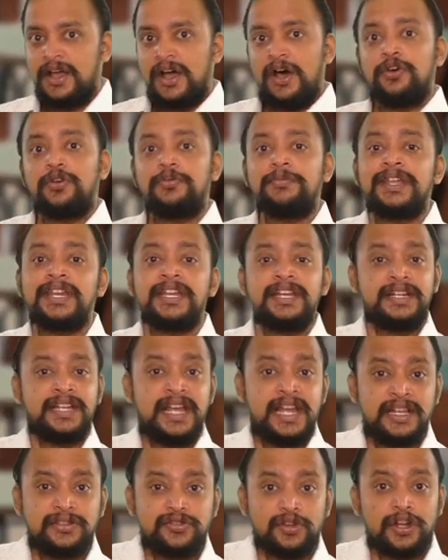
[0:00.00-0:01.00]
how many
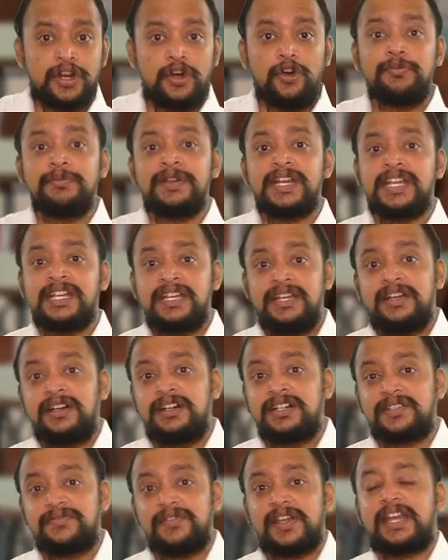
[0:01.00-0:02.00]
days or how many
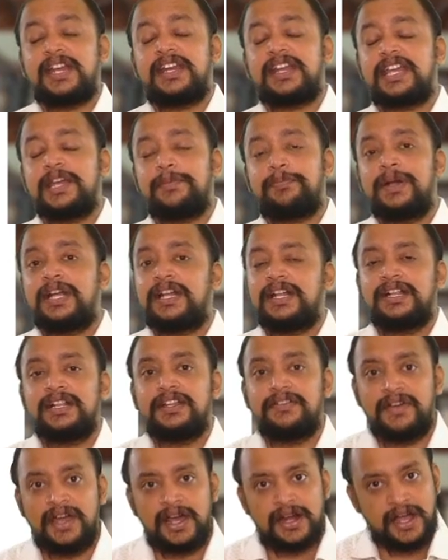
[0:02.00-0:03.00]
years we can keep it in
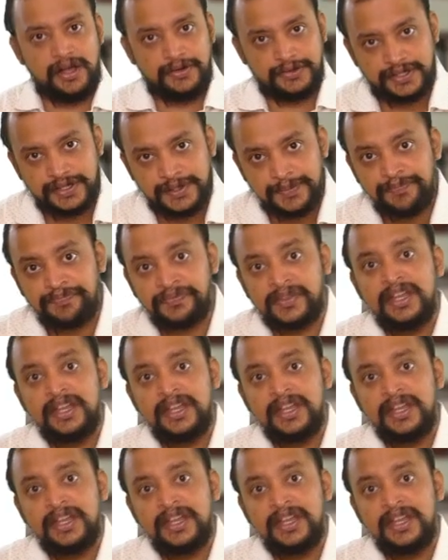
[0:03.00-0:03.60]
the warehouse.